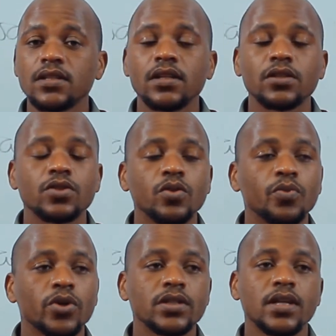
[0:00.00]
it is to
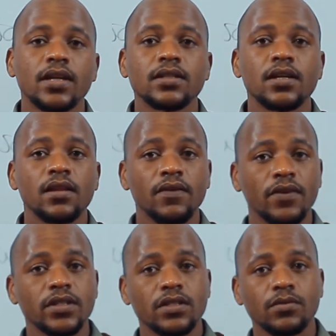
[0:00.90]
protect the
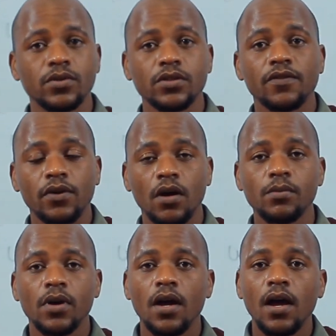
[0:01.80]
vegetables
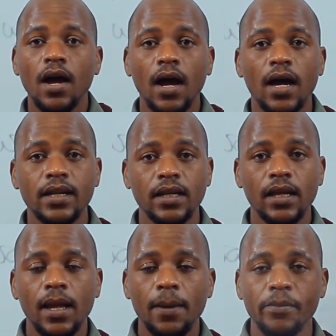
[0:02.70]
from
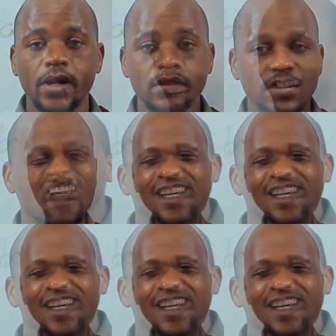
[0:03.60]
animals.